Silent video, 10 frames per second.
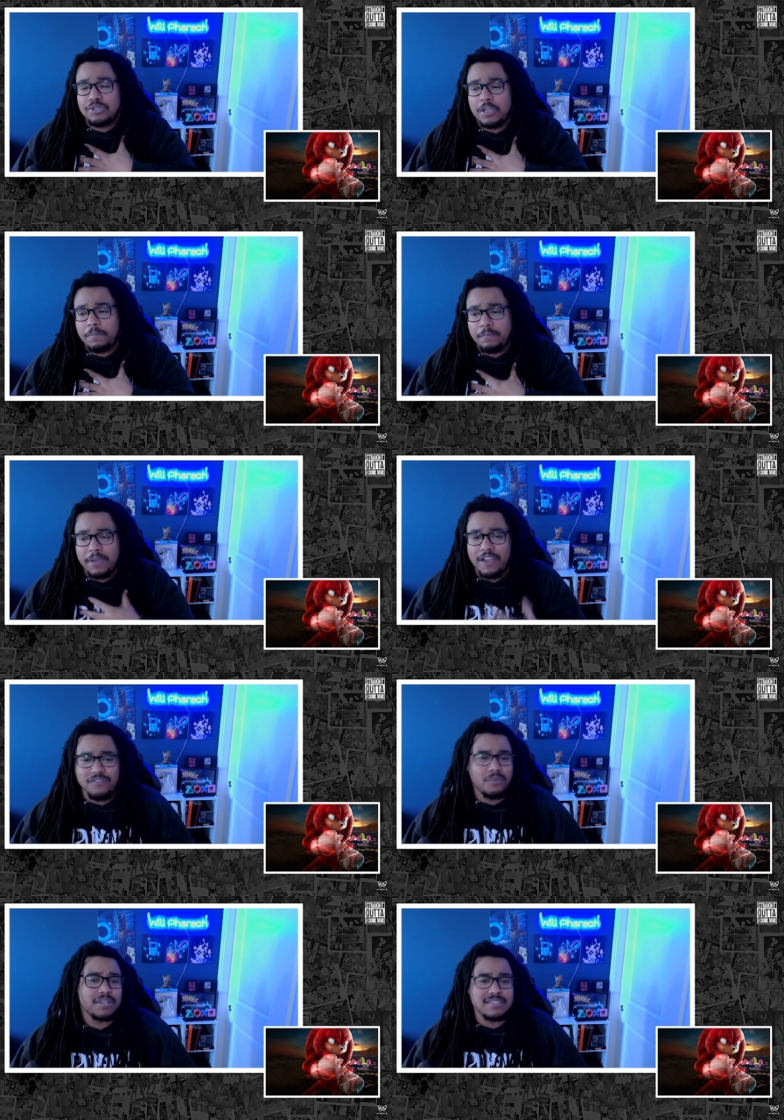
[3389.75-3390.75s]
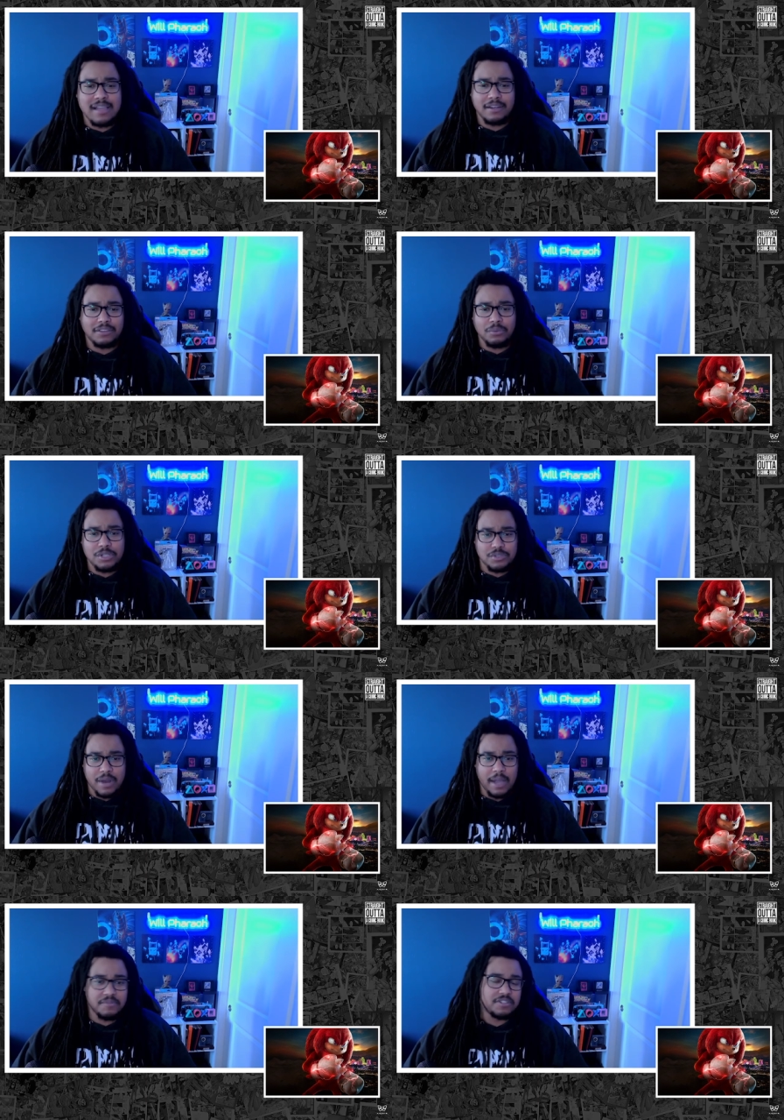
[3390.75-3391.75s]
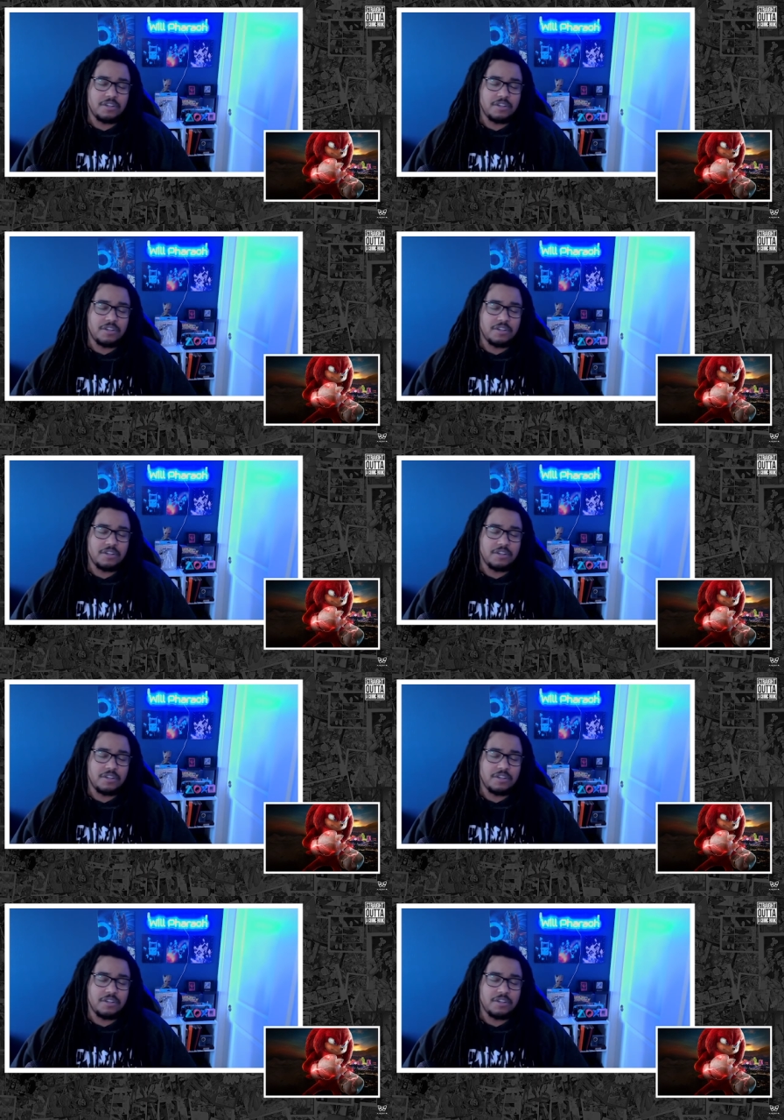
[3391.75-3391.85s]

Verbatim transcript: you get prepared for when Sonic 3 drops.